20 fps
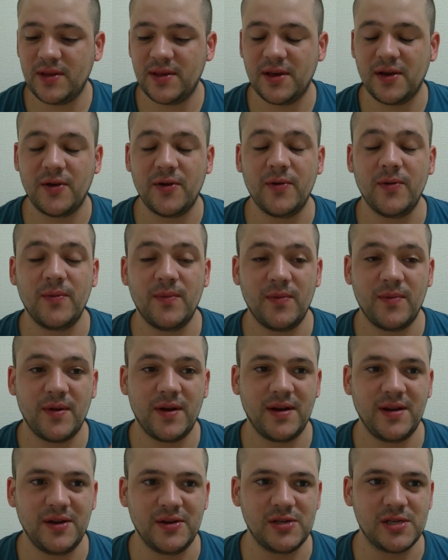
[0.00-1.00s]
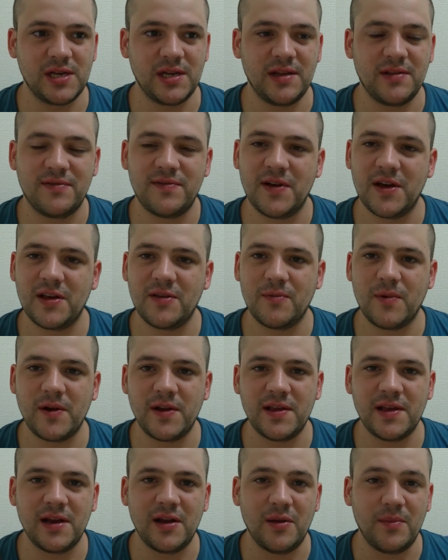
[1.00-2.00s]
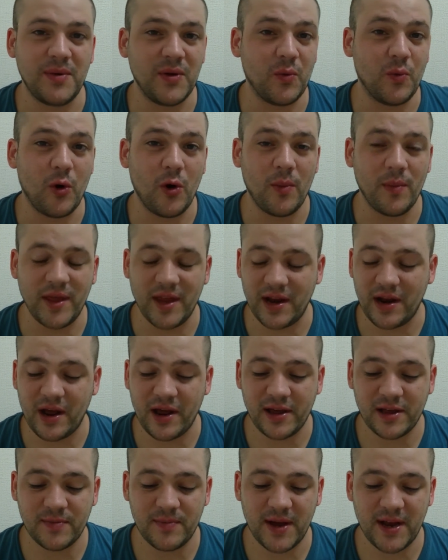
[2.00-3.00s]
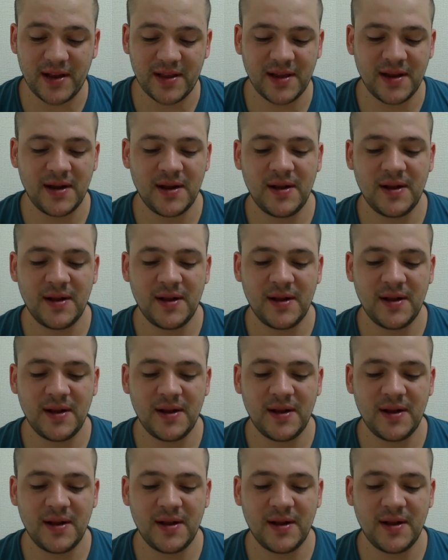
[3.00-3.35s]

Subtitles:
so usually the first one is a little bit warmer than I expect.